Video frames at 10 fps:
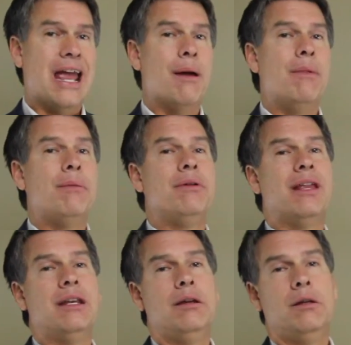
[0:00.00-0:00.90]
and maybe
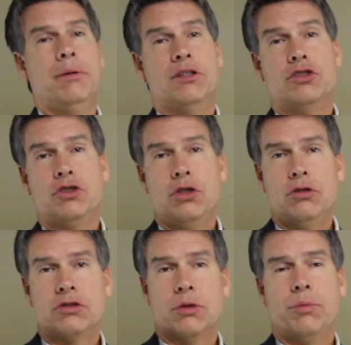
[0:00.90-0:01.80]
they need to be
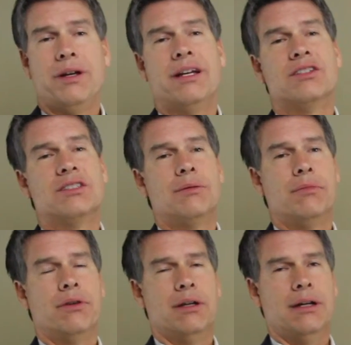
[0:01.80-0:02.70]
sued so we can get some
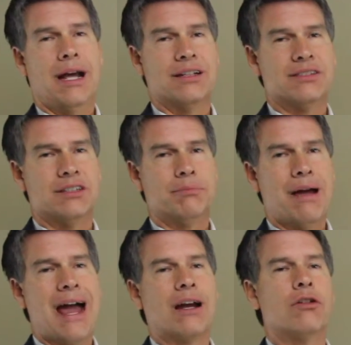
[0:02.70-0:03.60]
of the assets
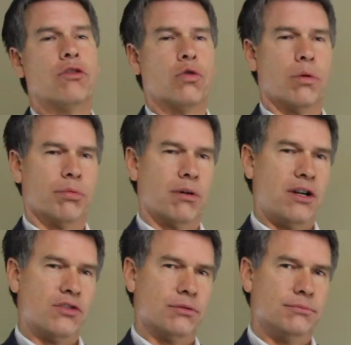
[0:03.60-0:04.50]
back to the
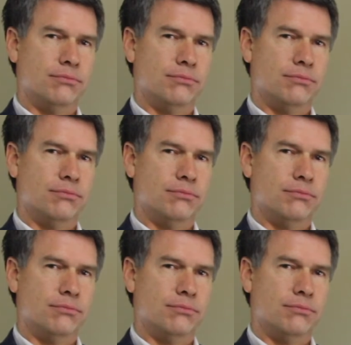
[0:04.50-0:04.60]
corporation.